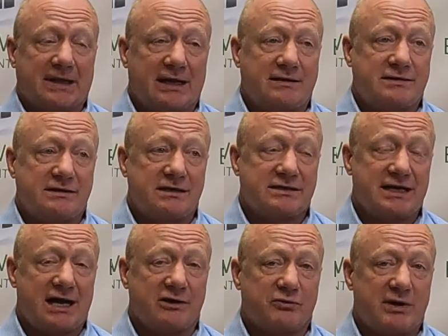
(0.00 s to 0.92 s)
And to the
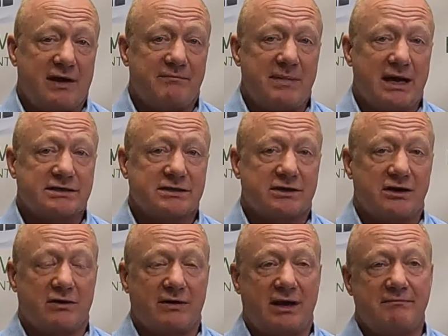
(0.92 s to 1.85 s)
south, we have
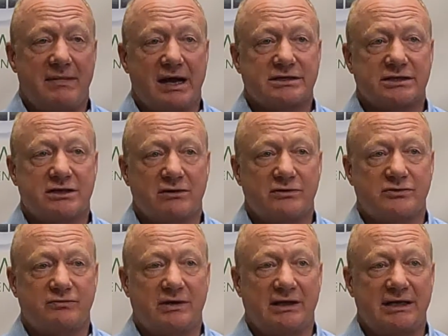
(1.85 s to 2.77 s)
Mexico. And Mexico
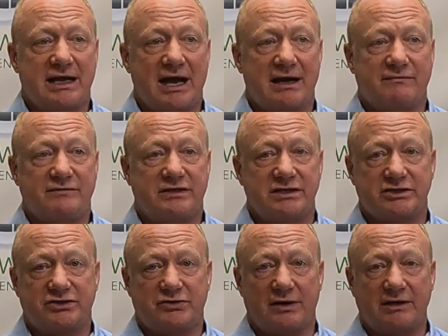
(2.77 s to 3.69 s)
is really kind of
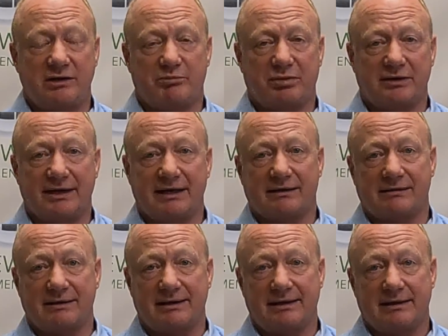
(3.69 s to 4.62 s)
disjointed
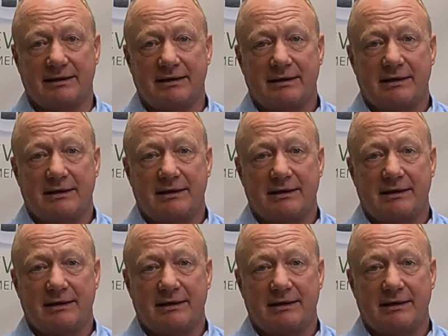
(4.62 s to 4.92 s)
politically.